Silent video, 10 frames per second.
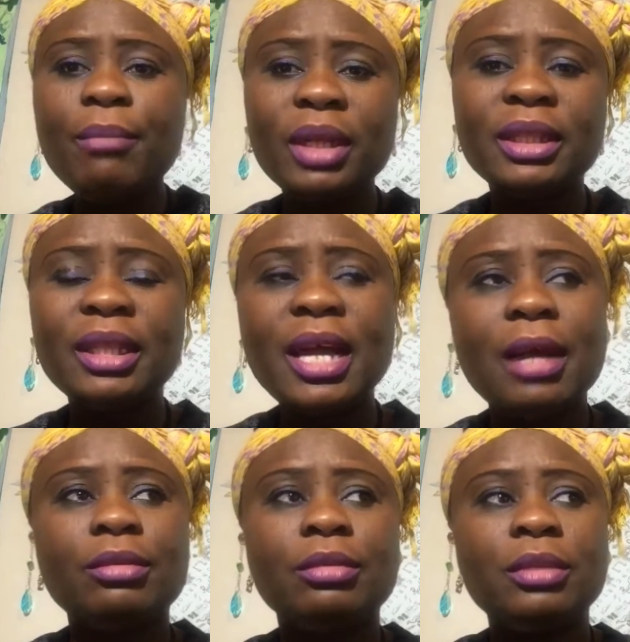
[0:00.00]
But
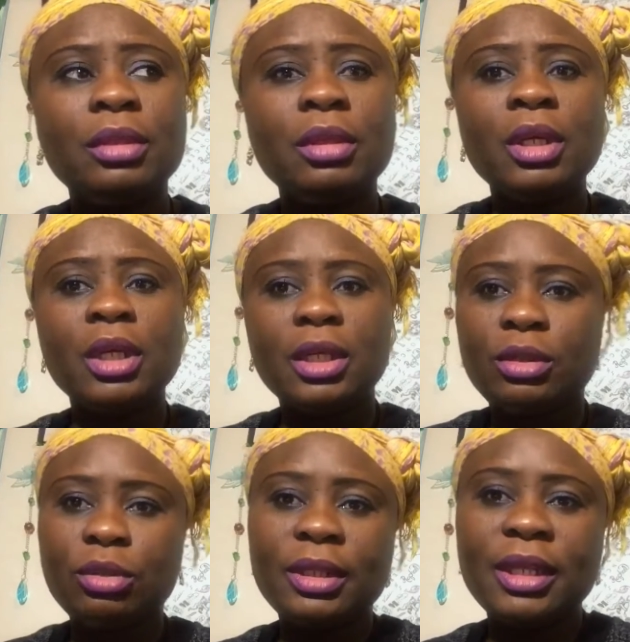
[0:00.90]
now,
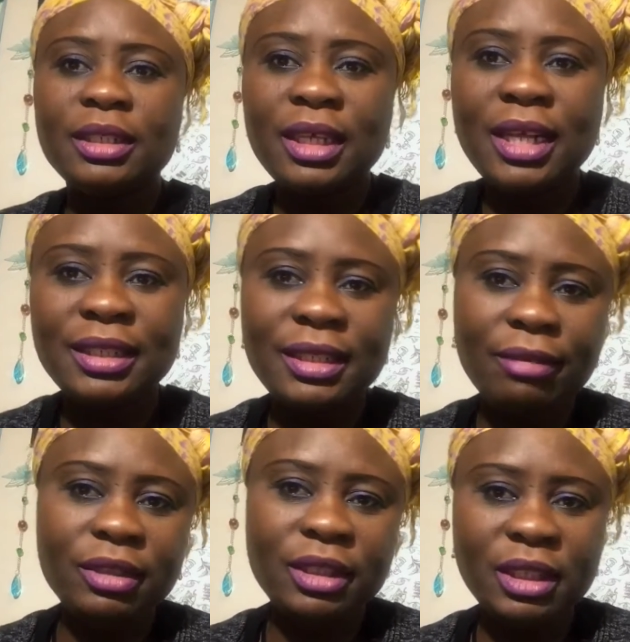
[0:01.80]
in
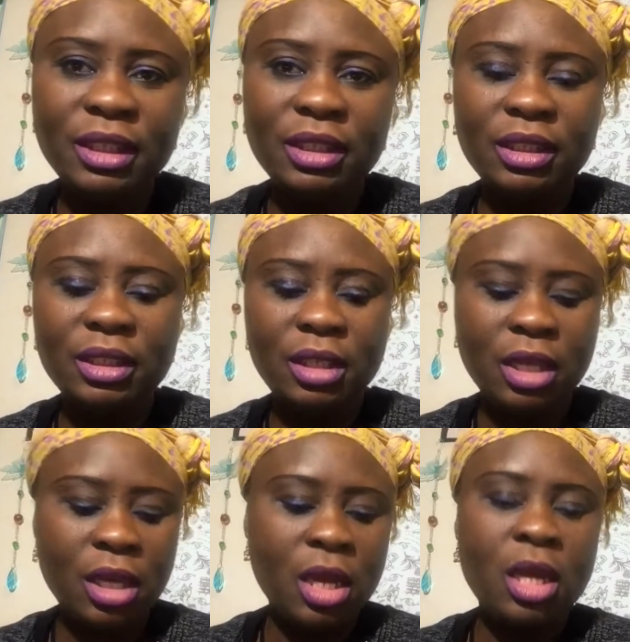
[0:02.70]
2017,
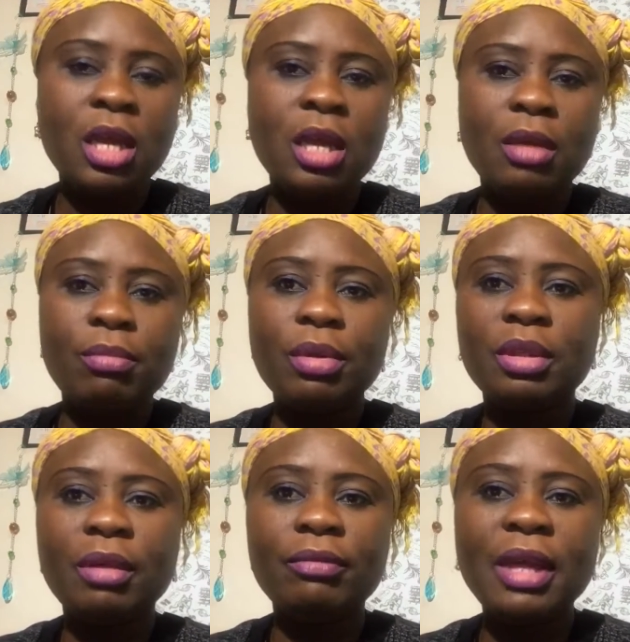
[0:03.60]

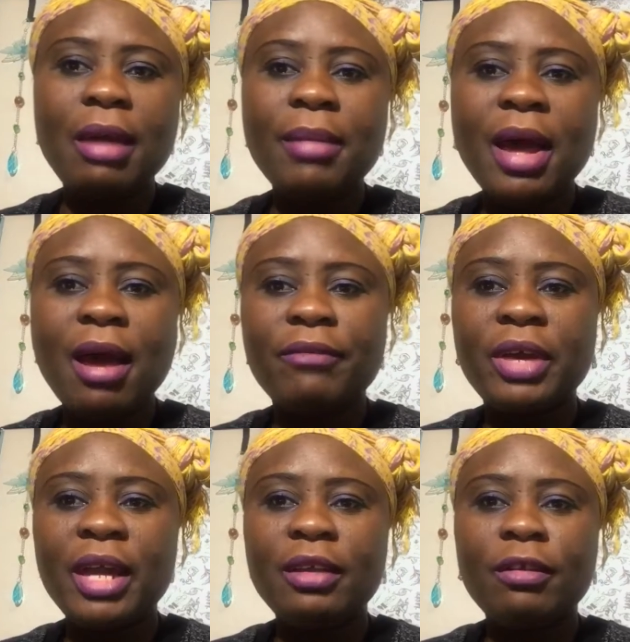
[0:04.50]
both of them have
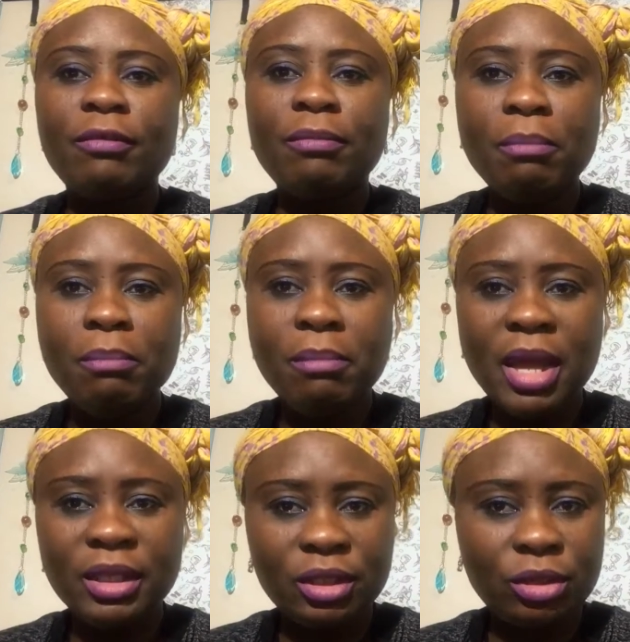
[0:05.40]
kind of
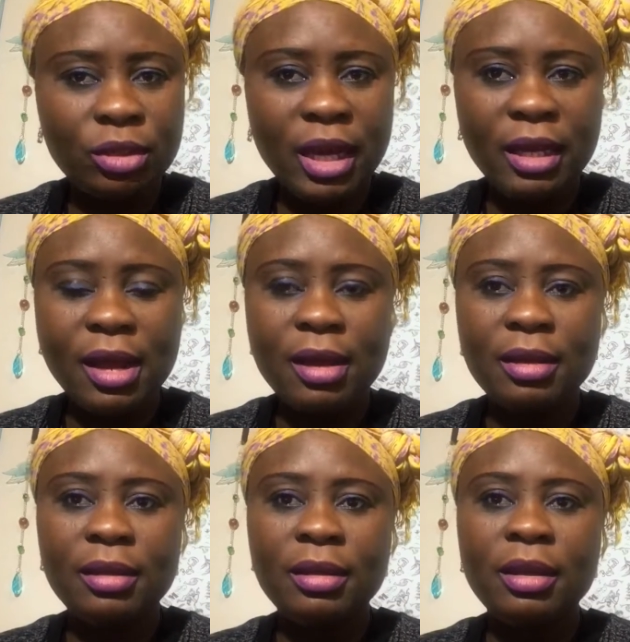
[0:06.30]
meshed together,
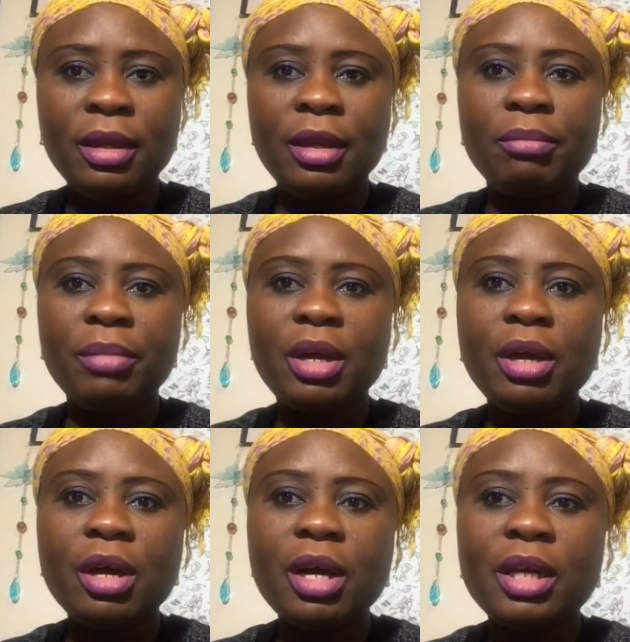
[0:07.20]

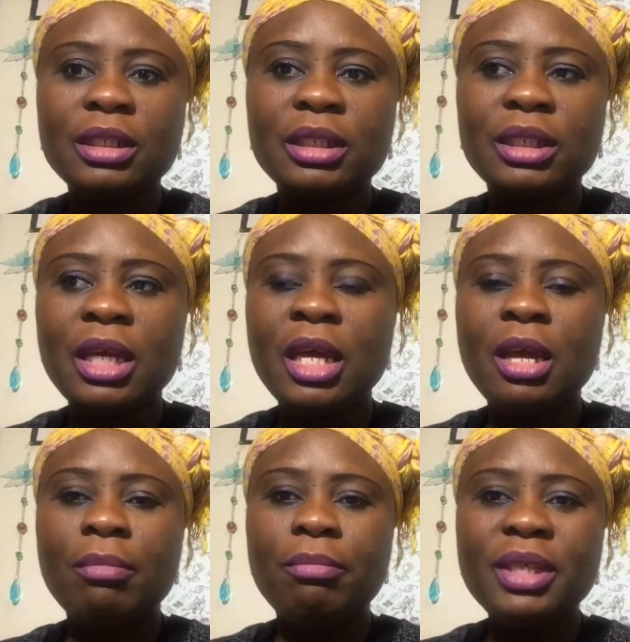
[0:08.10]
because
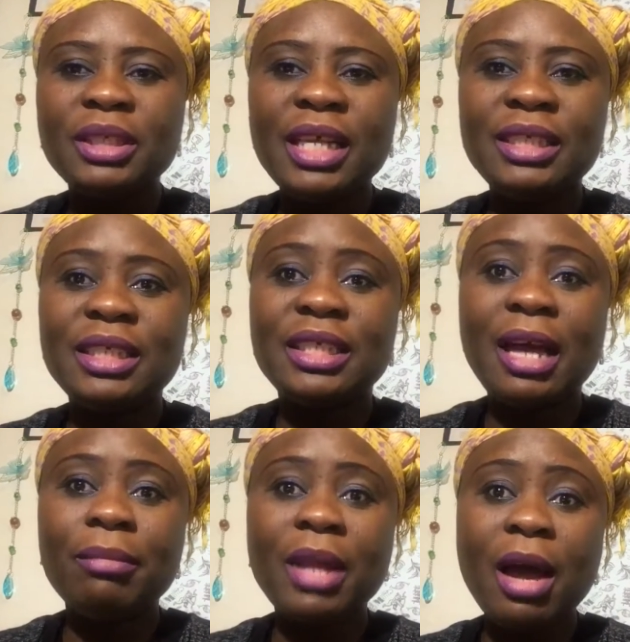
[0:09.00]
businesses
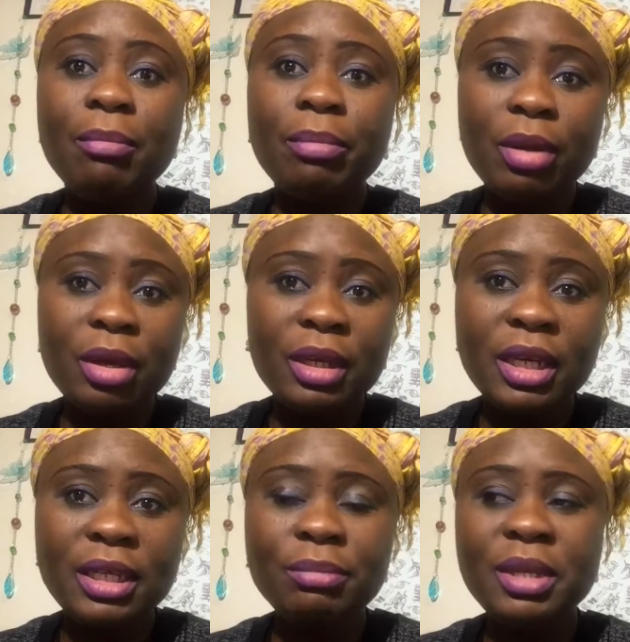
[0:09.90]
are now
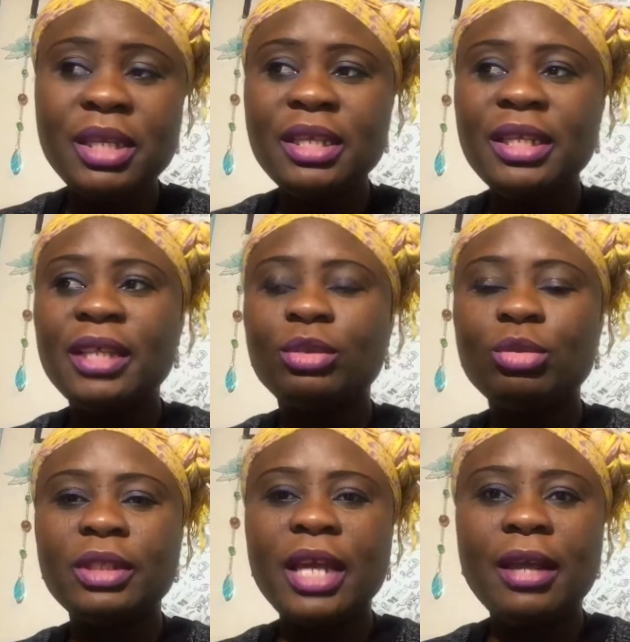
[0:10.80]
blogging, meaning they
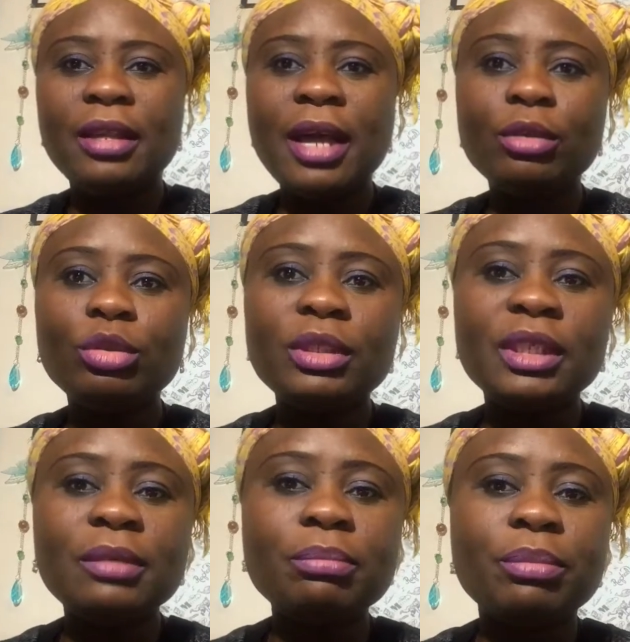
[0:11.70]
are now
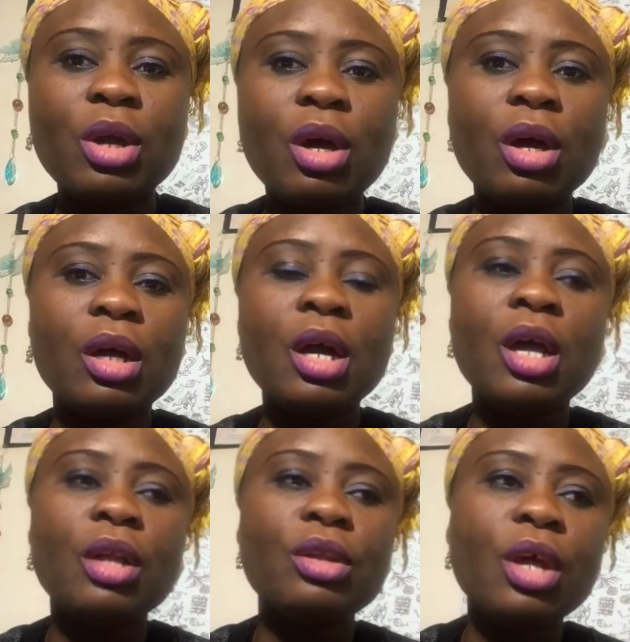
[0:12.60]
using blog
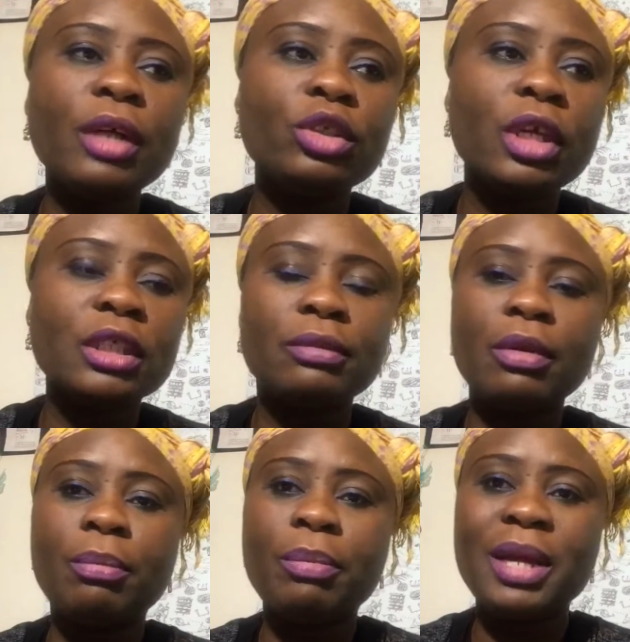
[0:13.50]
not just
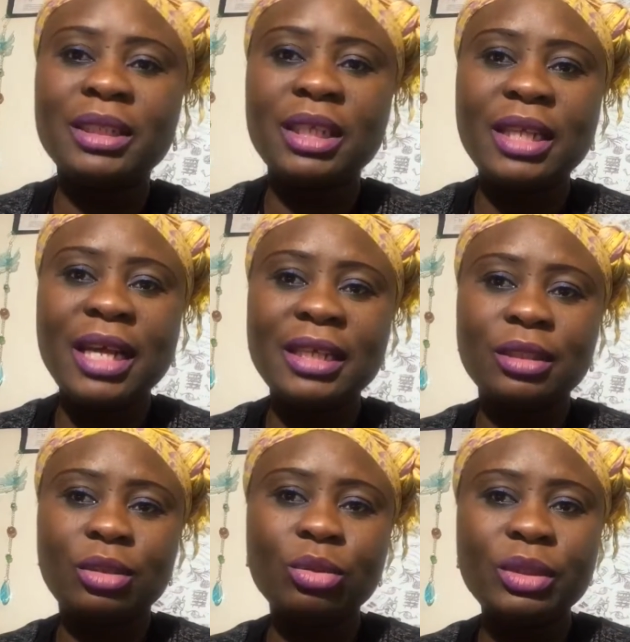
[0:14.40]
for personal
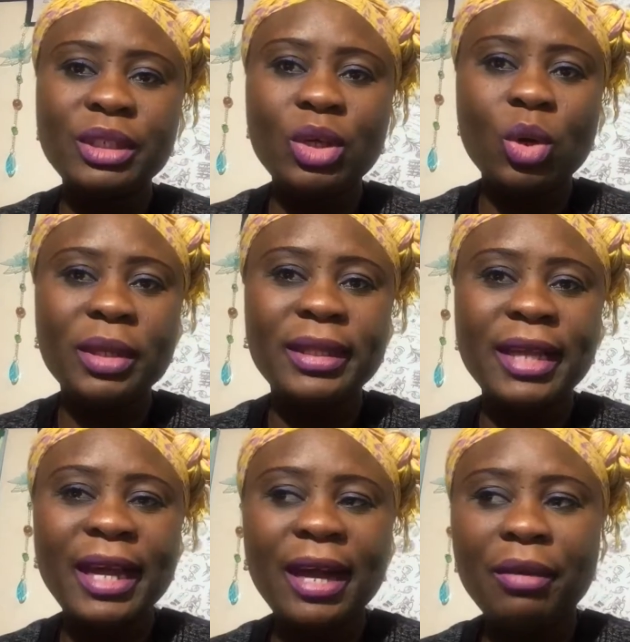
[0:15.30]
story or
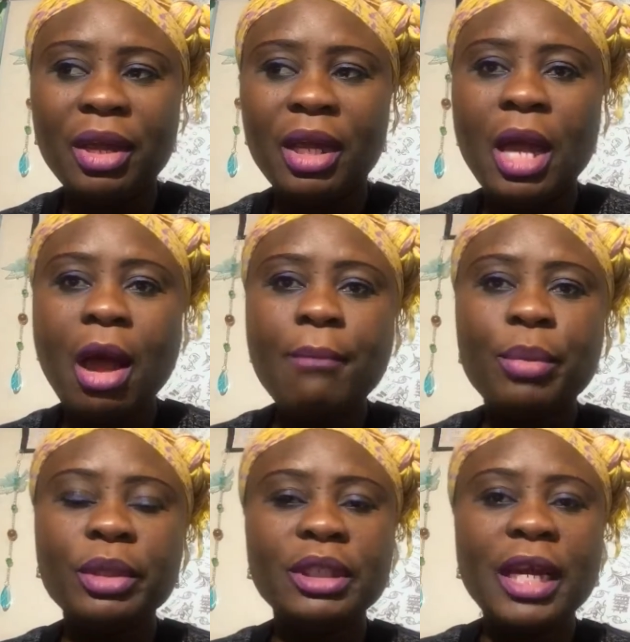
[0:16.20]
diary,
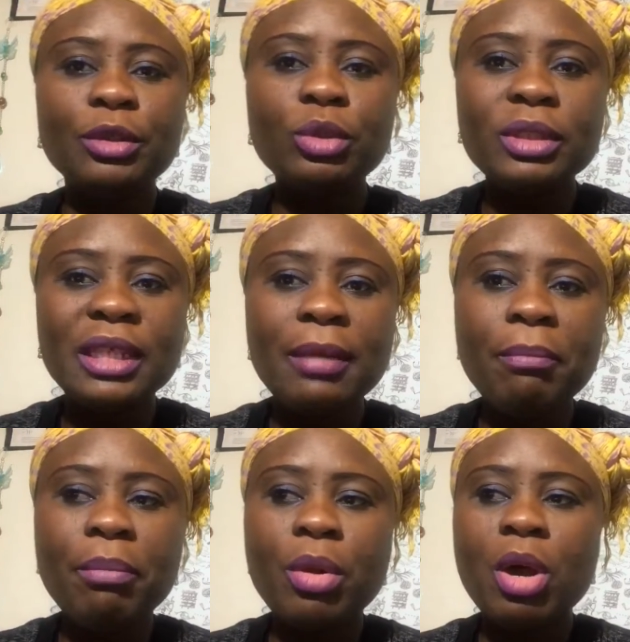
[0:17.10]
but they're
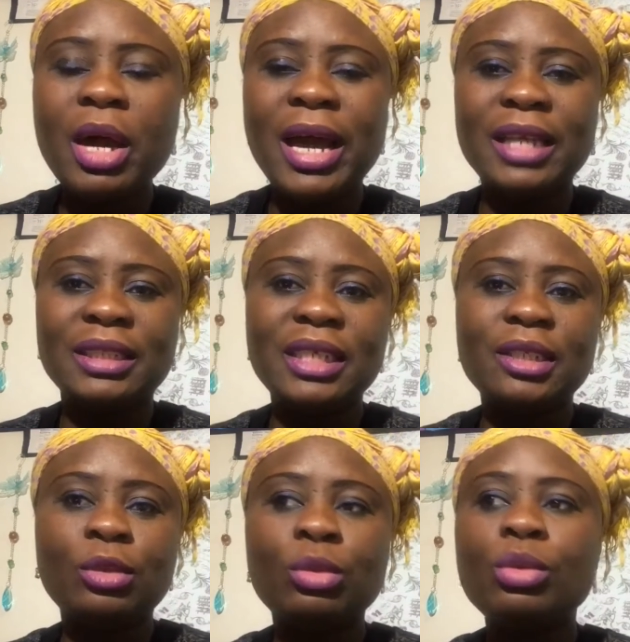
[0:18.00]
using blog as
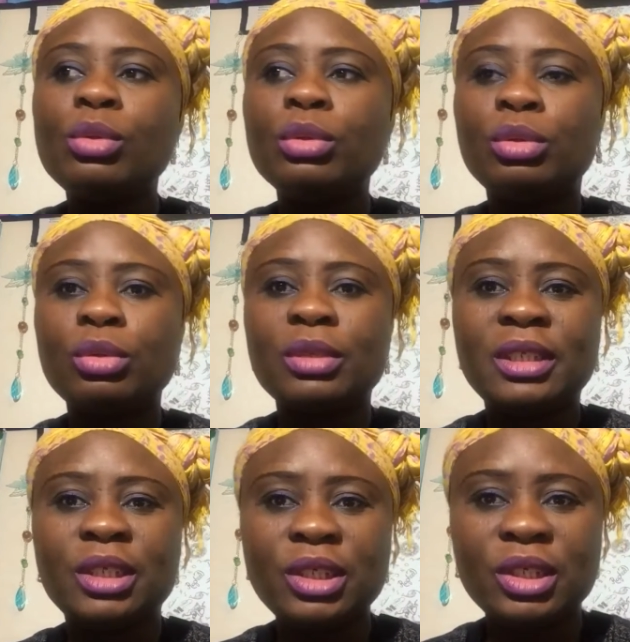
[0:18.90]
a tool
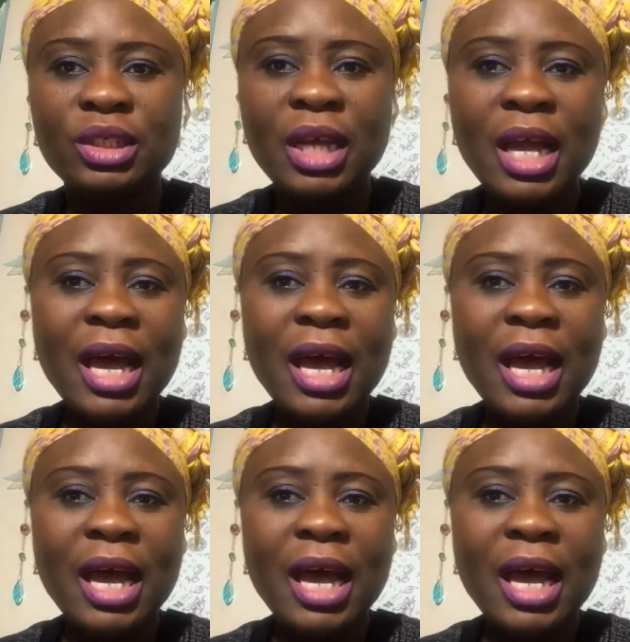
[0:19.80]
to teach,